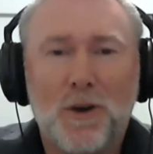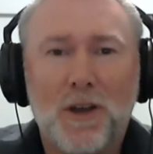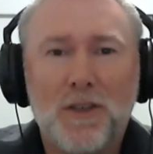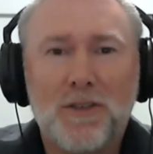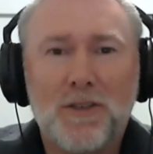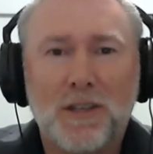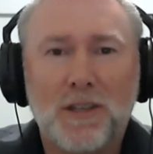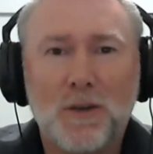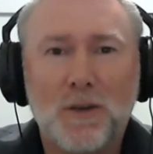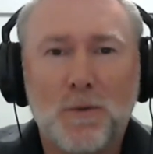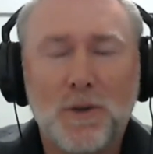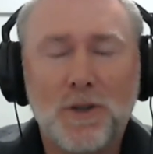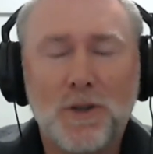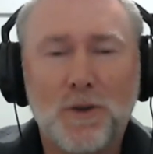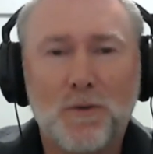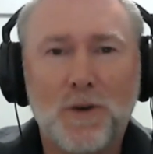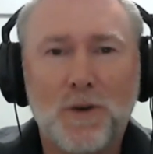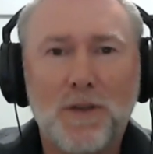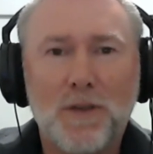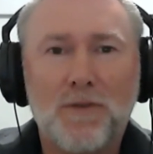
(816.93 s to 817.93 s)
I think that when
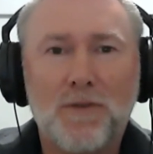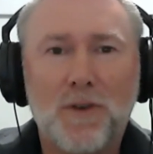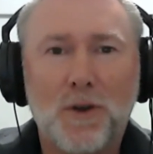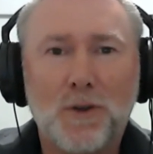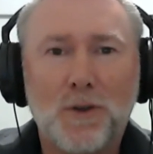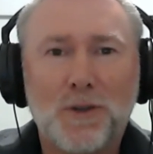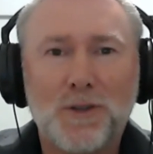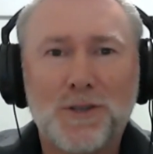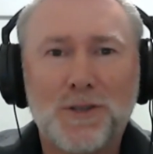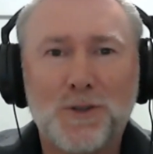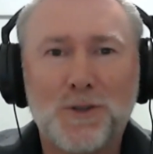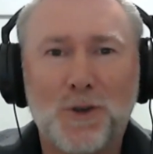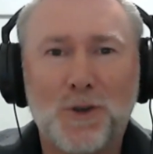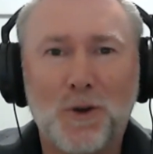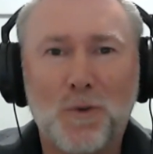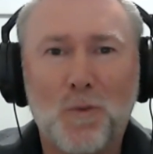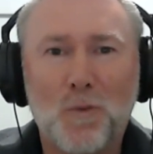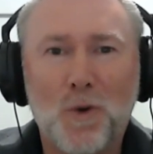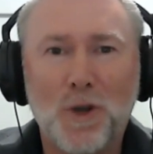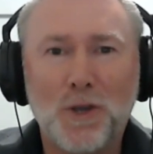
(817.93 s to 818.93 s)
you're really focused
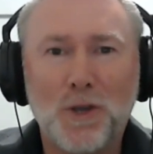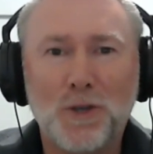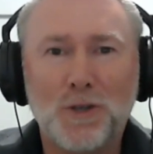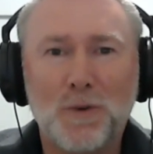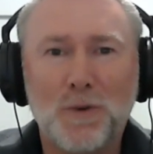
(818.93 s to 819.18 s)
on what you're